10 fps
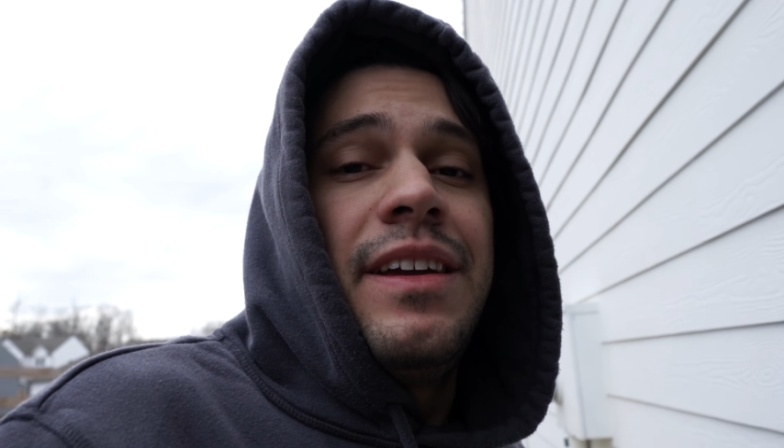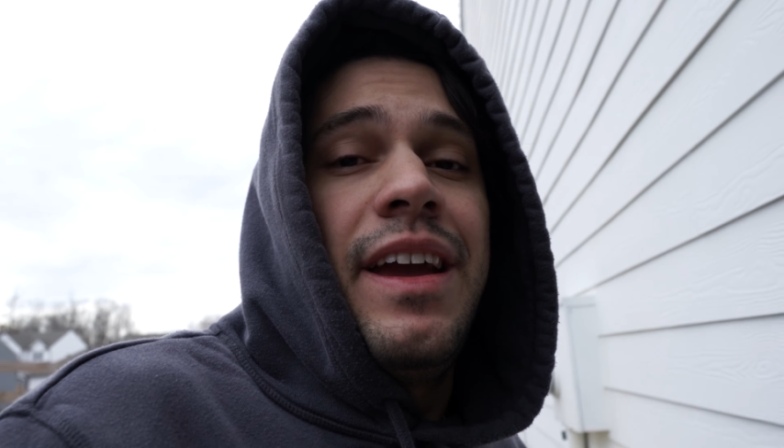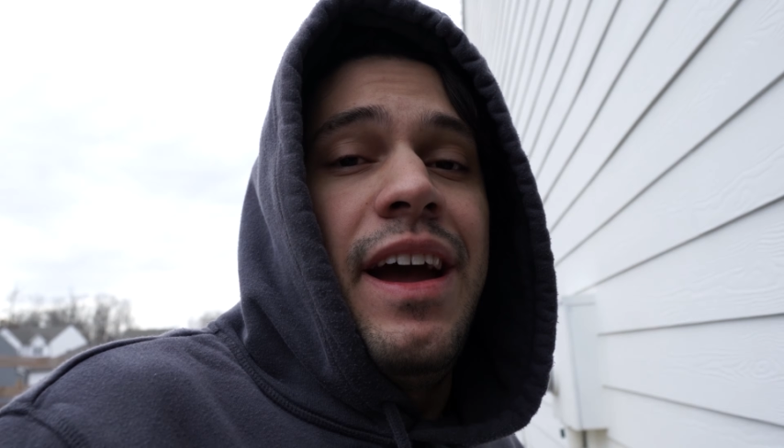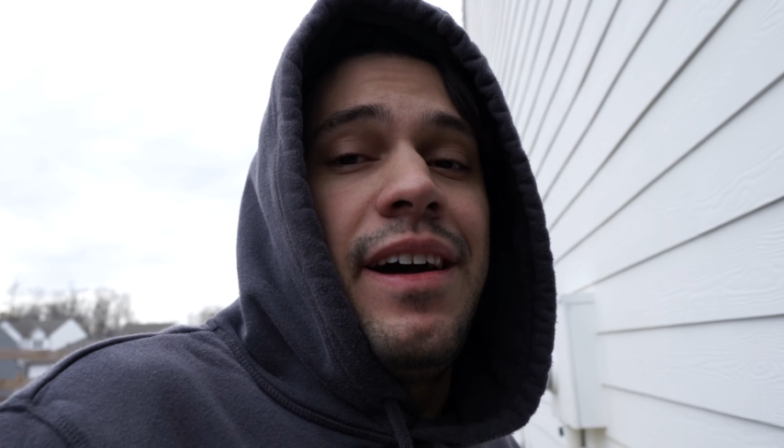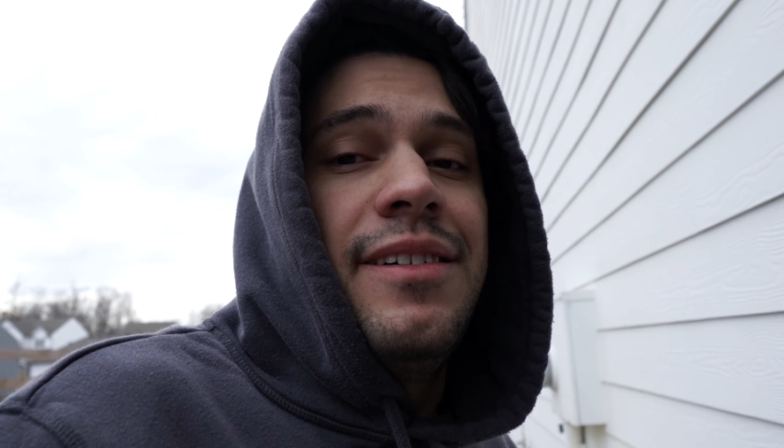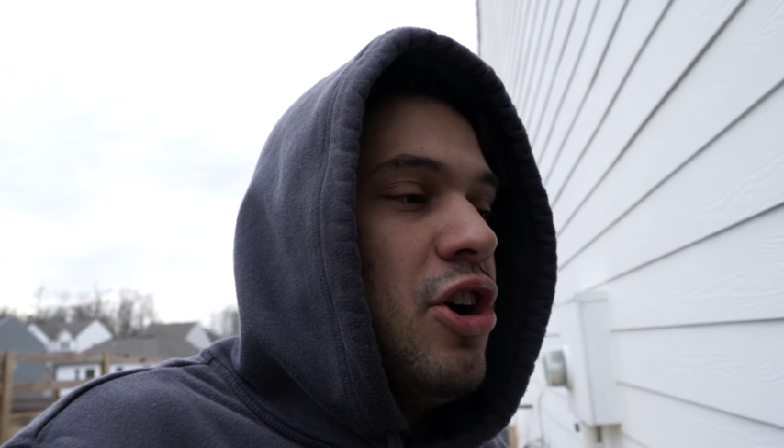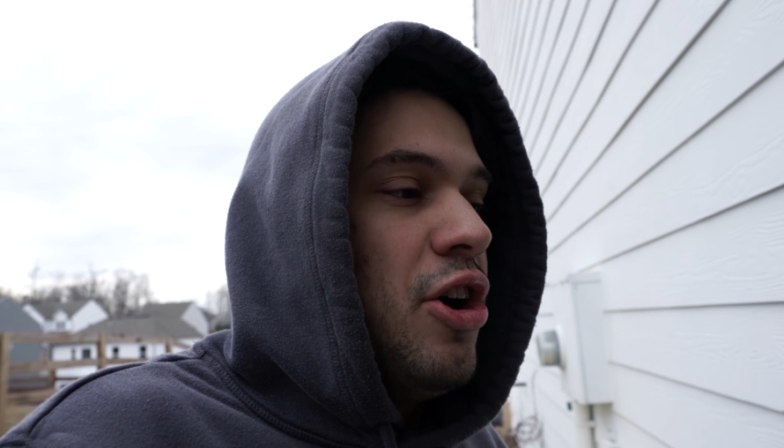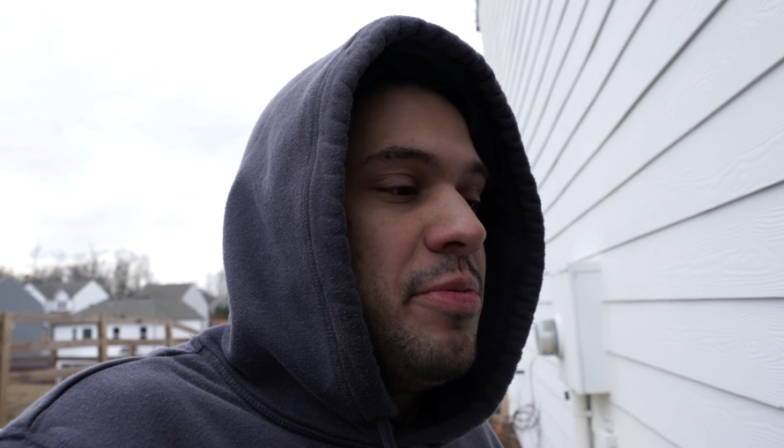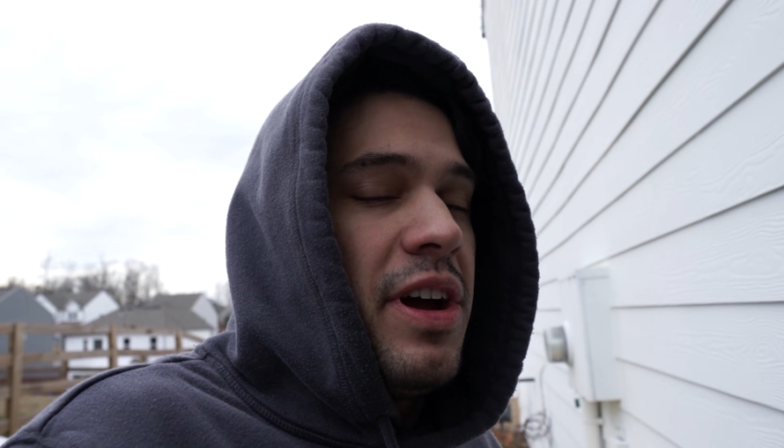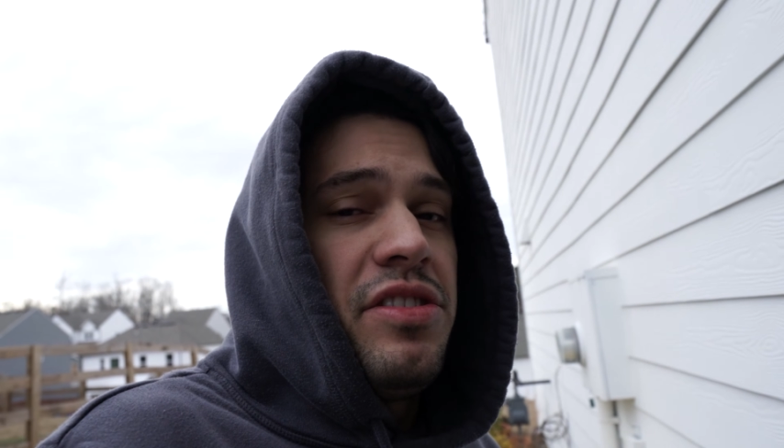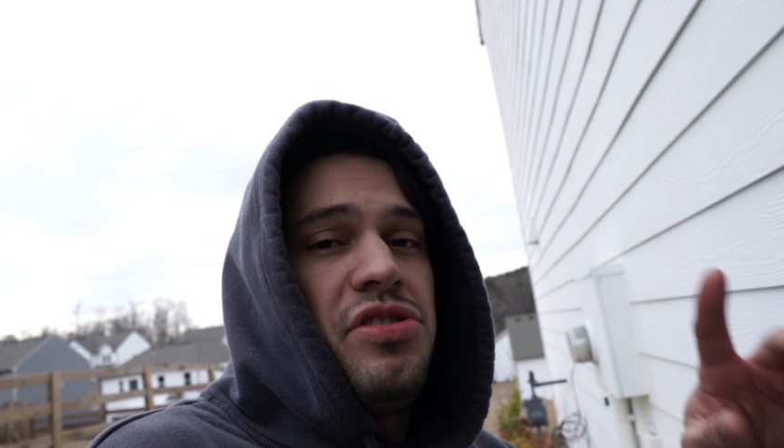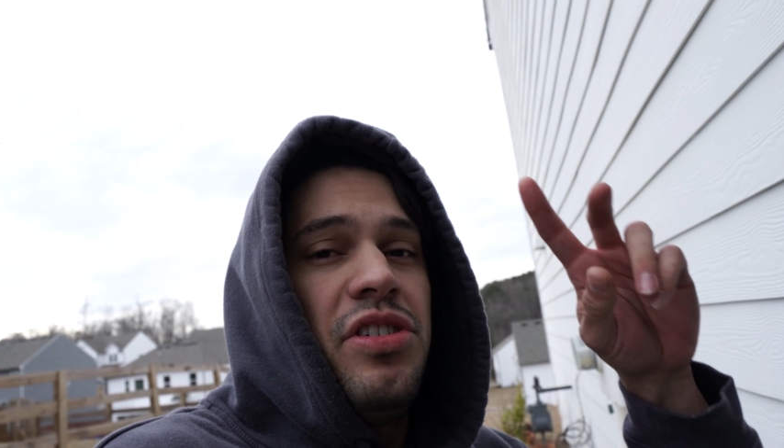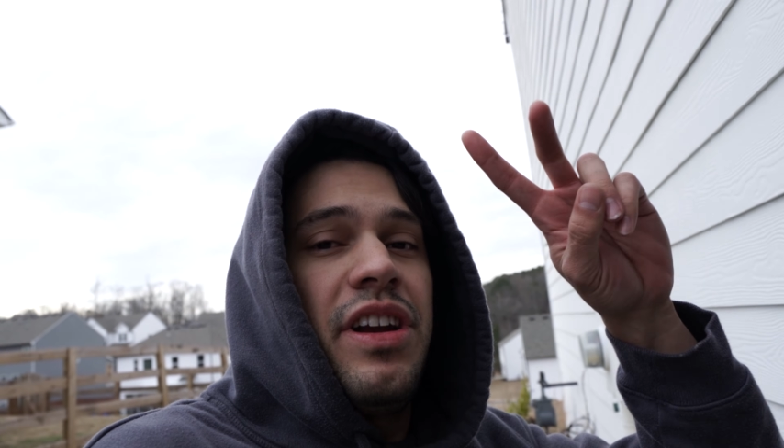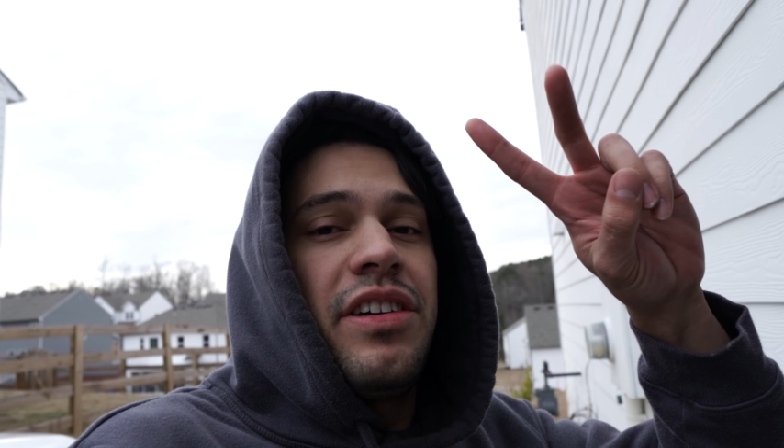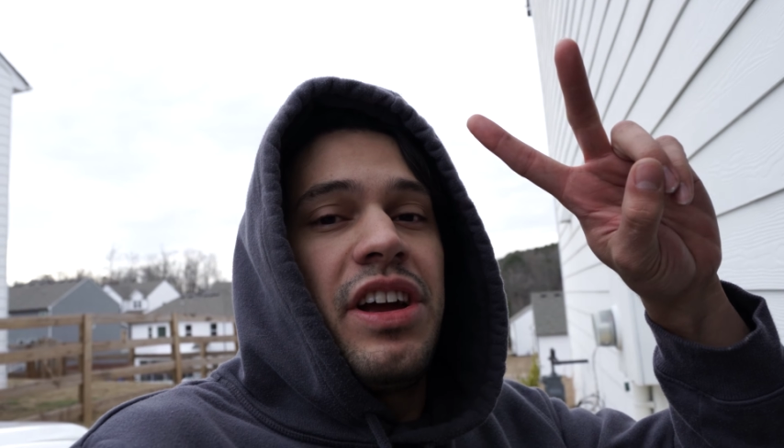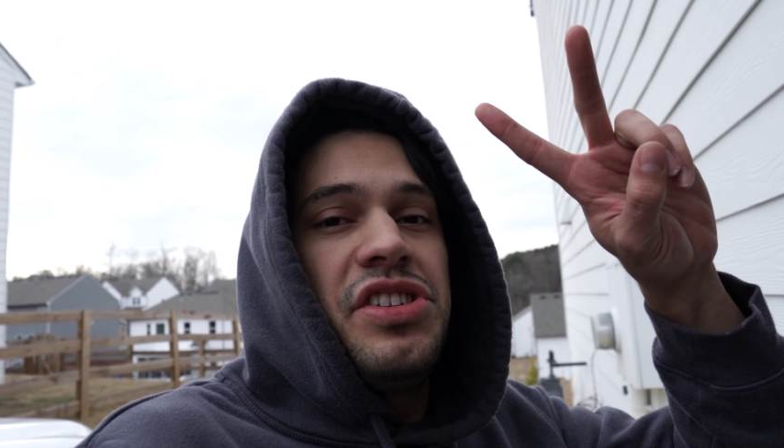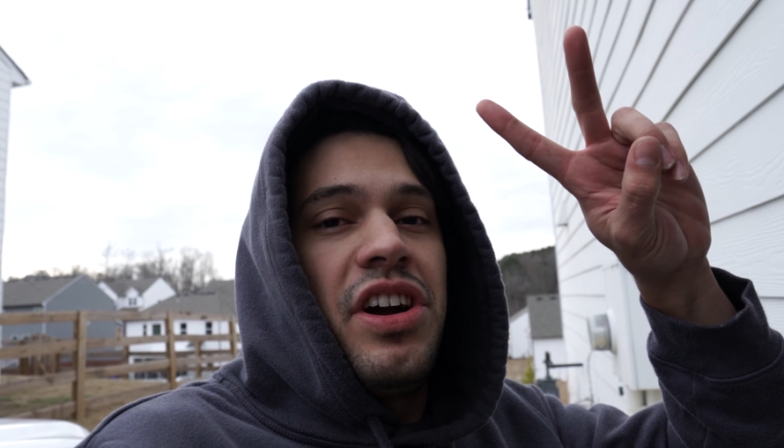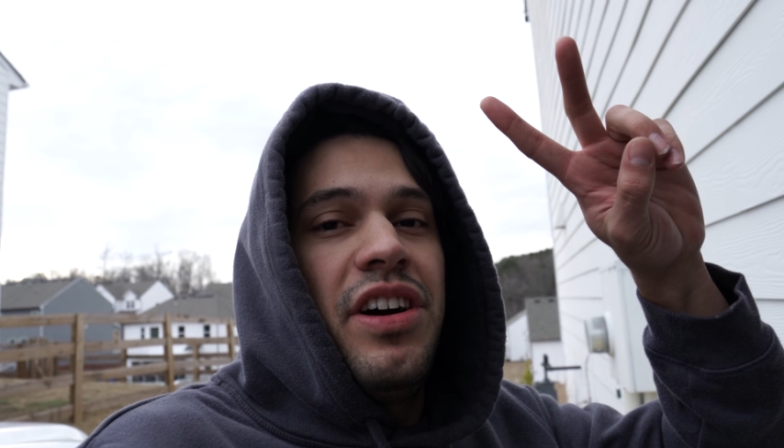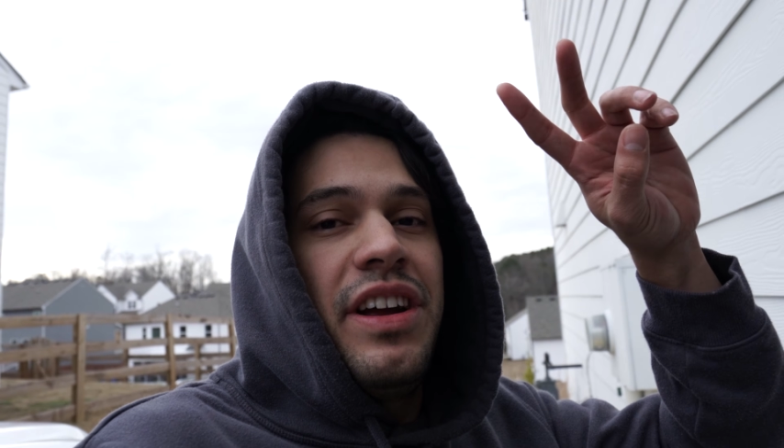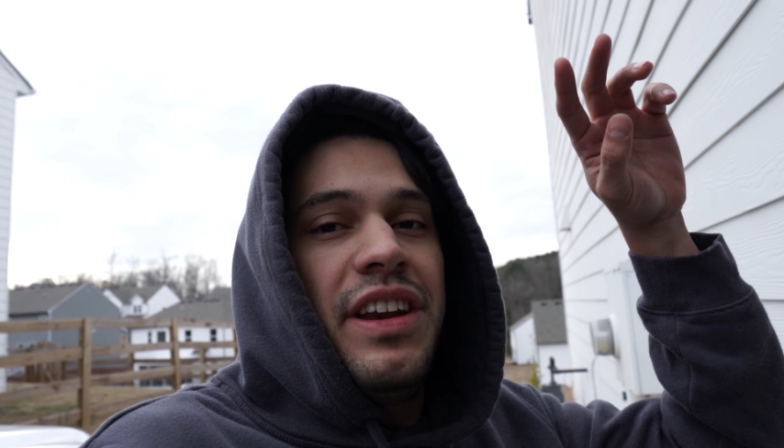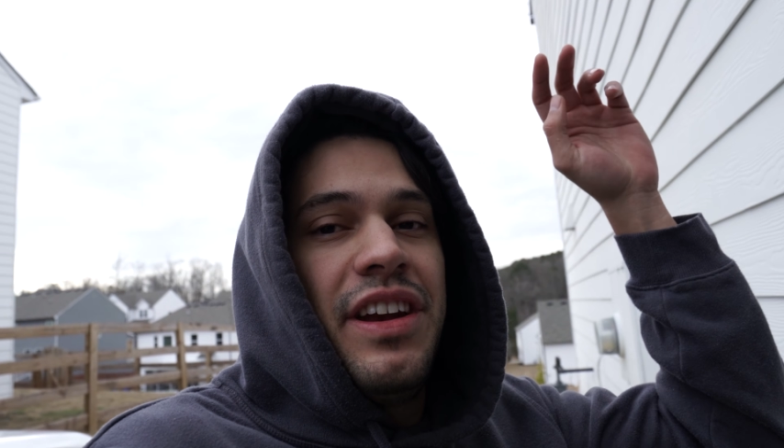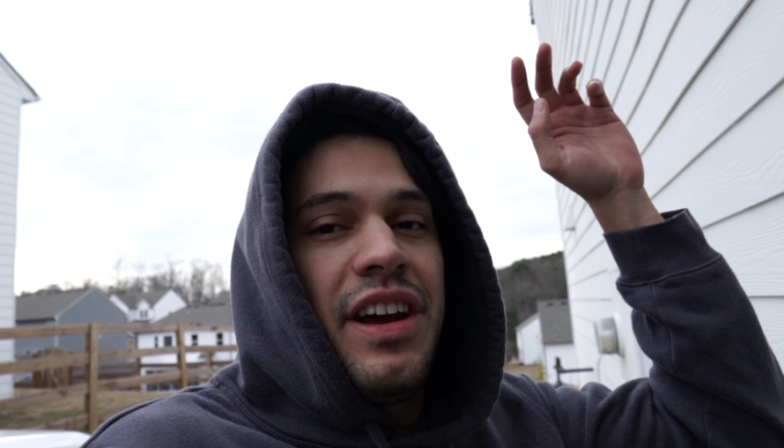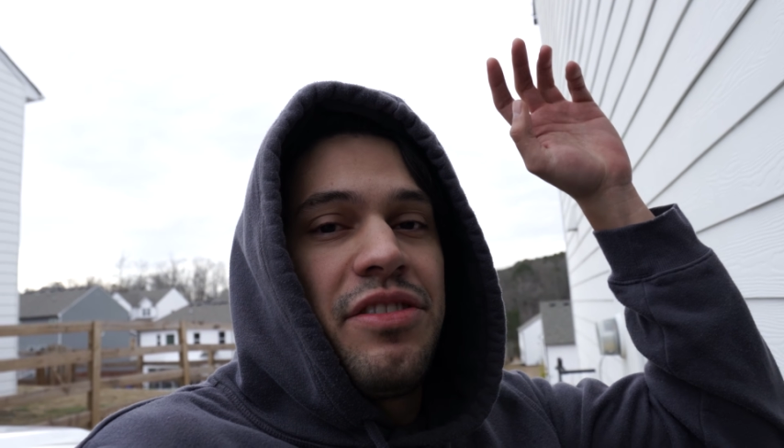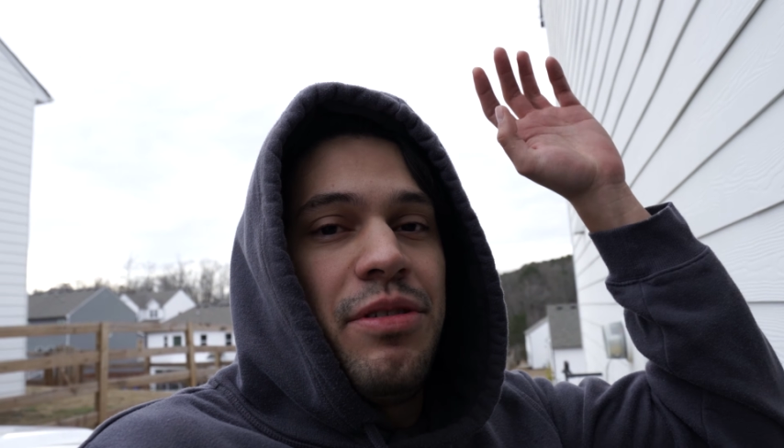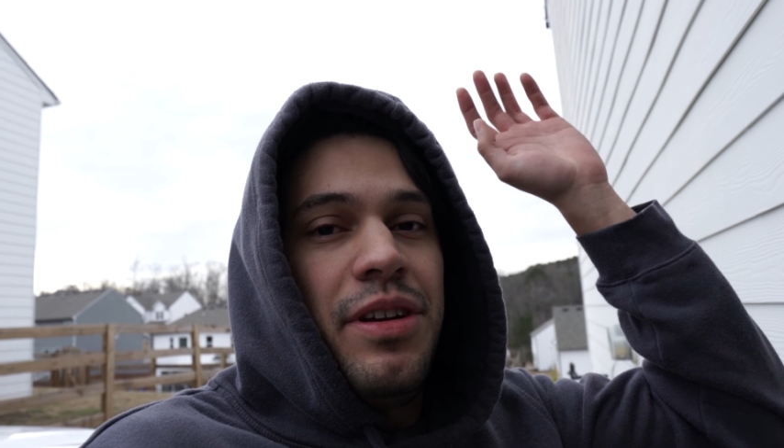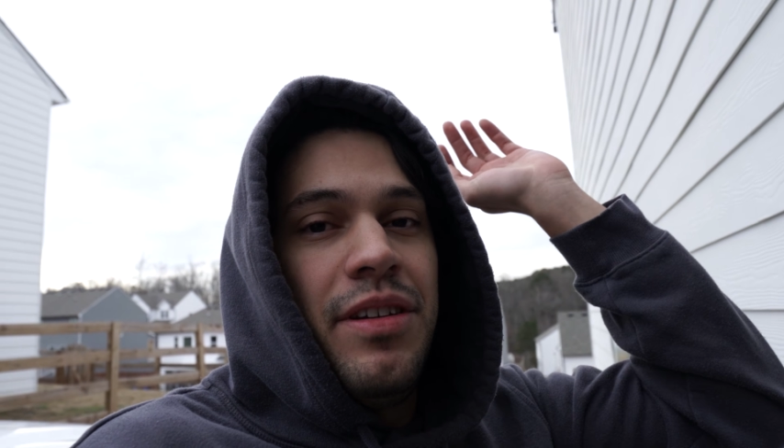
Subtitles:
Yeah, hope you guys enjoyed. I'll catch y'all in the next one.